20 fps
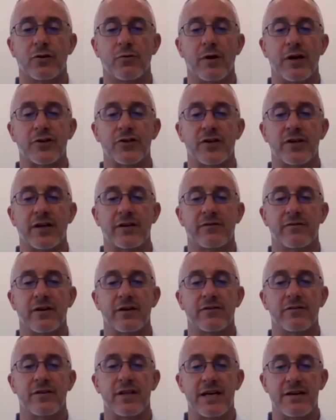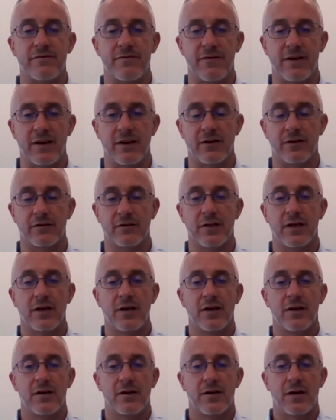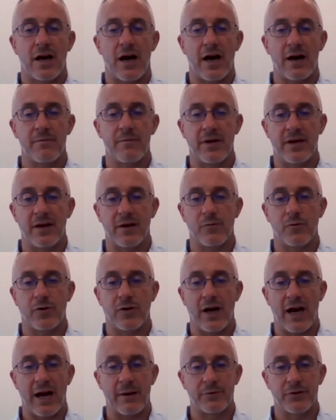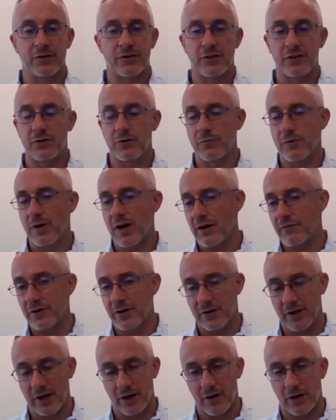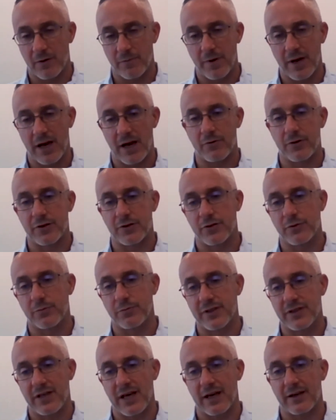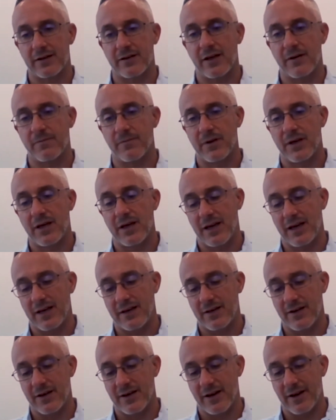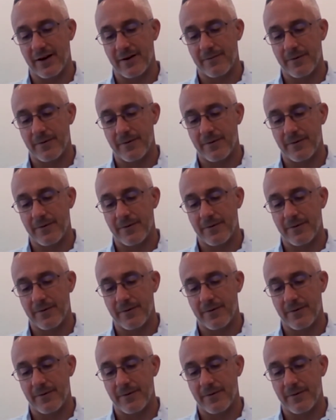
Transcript: question that says they feel IBM will absolutely do everything in our power to protect them. And